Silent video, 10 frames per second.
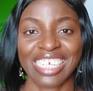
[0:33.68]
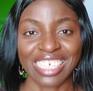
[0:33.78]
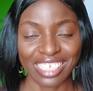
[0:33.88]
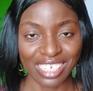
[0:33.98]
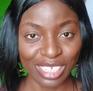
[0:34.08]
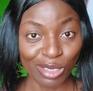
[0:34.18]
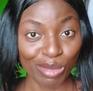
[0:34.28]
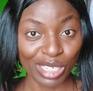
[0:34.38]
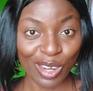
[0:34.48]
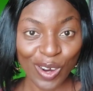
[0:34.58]
It's a little
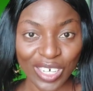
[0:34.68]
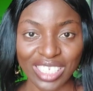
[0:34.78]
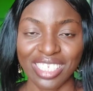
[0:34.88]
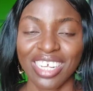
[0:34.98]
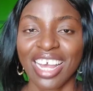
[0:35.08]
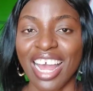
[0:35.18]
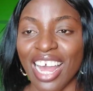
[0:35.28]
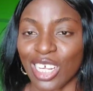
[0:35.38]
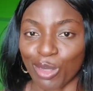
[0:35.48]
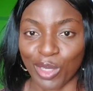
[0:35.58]
bit hot
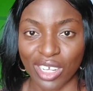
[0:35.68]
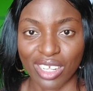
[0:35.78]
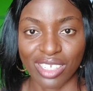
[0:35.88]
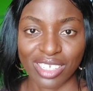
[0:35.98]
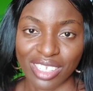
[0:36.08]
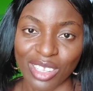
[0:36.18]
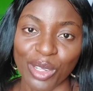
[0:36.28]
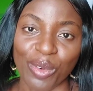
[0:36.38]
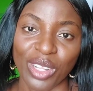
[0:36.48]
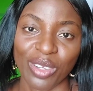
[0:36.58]
as much as the
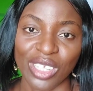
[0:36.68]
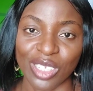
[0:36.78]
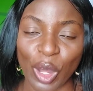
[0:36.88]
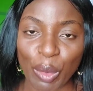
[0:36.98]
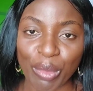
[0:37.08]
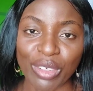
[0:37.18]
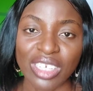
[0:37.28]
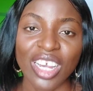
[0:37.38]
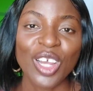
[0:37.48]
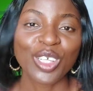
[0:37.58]
window is
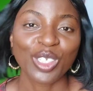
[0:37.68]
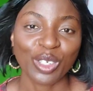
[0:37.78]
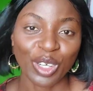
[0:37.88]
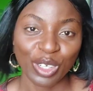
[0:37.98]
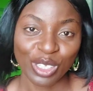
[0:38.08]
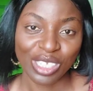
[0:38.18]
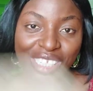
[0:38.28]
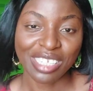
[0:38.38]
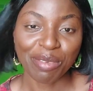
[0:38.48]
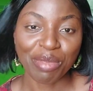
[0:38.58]
open, so you're going to
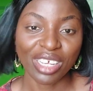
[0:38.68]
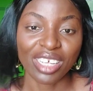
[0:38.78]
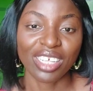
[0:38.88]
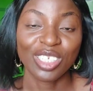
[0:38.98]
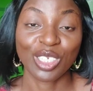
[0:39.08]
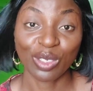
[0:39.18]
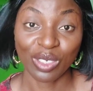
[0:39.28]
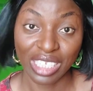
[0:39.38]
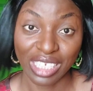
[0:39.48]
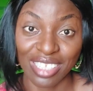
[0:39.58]
see me do
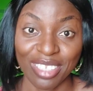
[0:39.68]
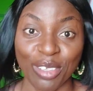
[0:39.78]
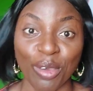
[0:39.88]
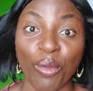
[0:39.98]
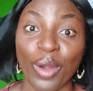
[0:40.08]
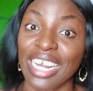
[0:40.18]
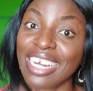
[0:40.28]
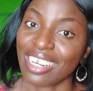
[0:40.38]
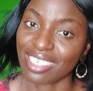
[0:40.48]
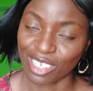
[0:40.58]
this when
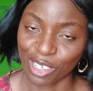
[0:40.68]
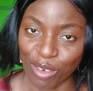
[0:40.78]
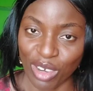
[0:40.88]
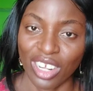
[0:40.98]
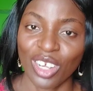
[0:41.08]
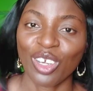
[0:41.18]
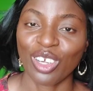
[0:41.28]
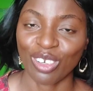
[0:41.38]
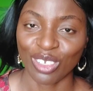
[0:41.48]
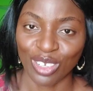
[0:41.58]
necessary,
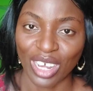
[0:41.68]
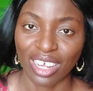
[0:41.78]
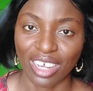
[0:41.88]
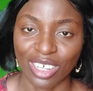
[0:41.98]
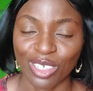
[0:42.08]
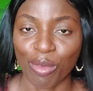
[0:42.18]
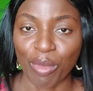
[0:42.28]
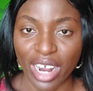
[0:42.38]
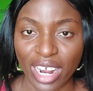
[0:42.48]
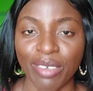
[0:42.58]
so I can get some
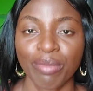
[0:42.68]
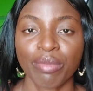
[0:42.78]
air